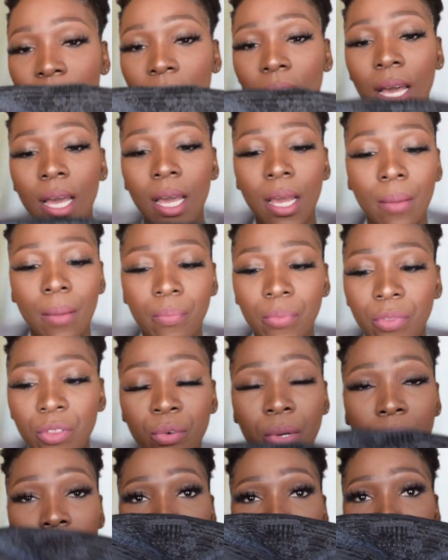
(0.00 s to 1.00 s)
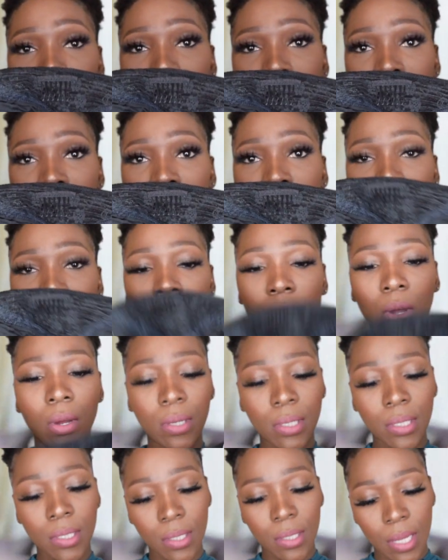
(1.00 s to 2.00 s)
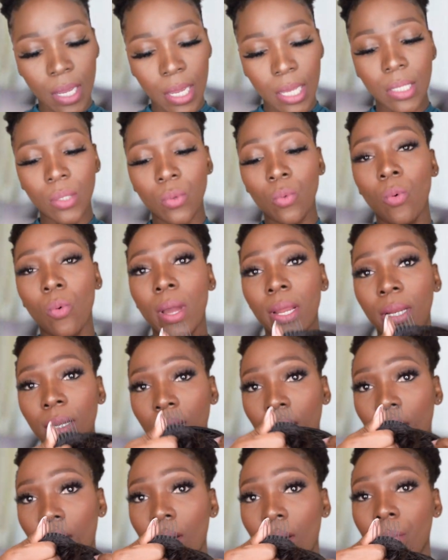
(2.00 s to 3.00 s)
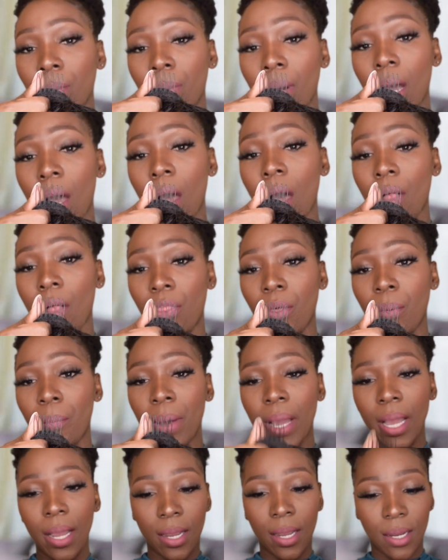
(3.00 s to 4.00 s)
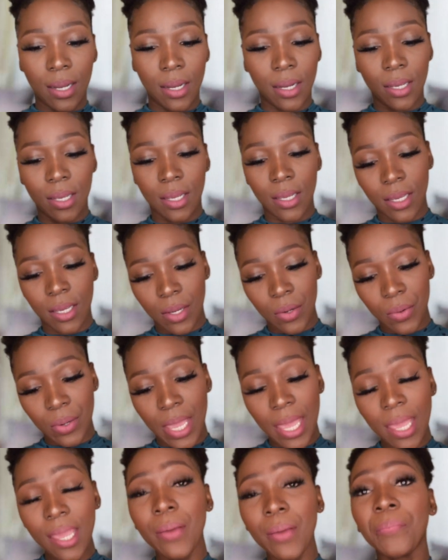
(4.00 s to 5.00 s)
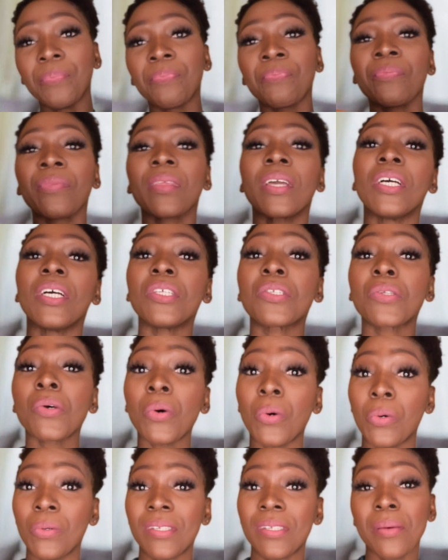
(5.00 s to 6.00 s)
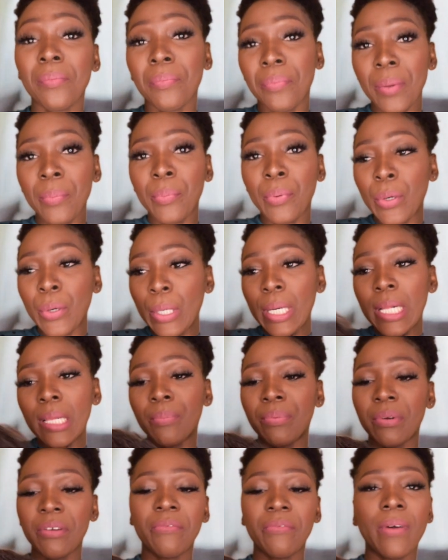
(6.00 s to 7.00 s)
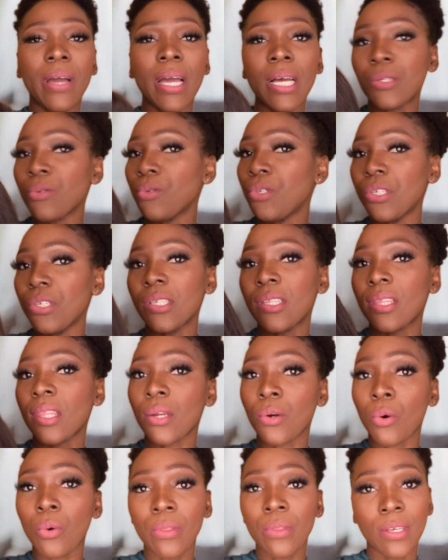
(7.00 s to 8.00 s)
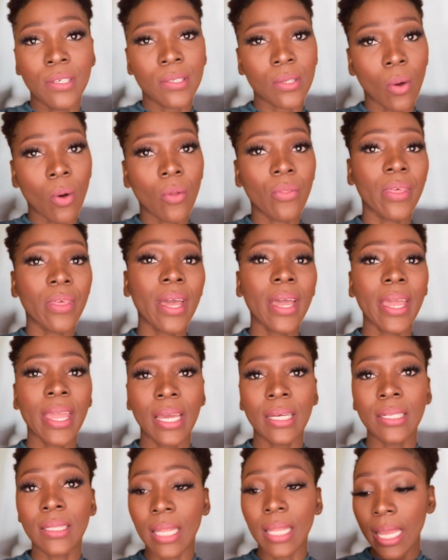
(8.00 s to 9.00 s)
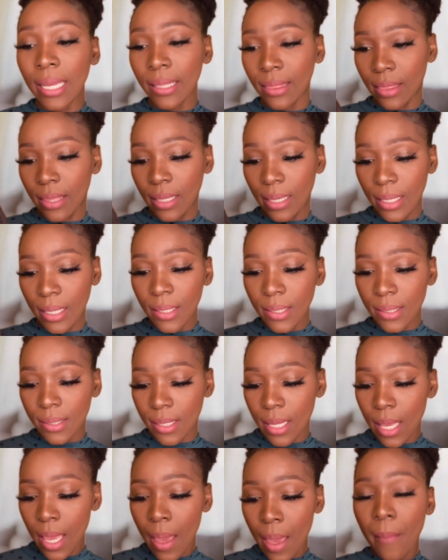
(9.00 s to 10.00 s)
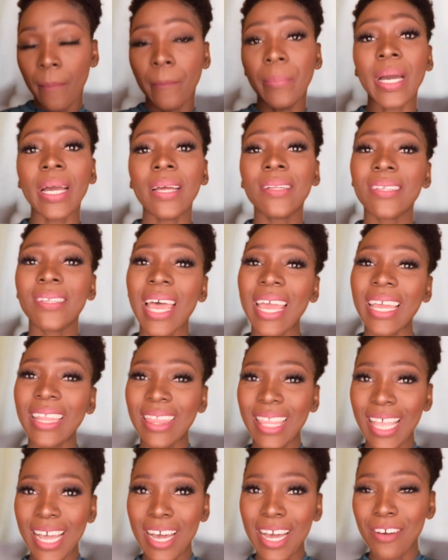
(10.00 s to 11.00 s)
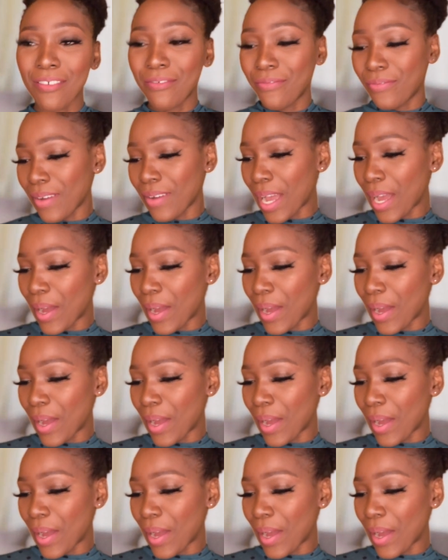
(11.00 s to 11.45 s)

3 combs in front and 1 comb at the back. Okay, so some people prefer to just throw this on their head like this, but I love,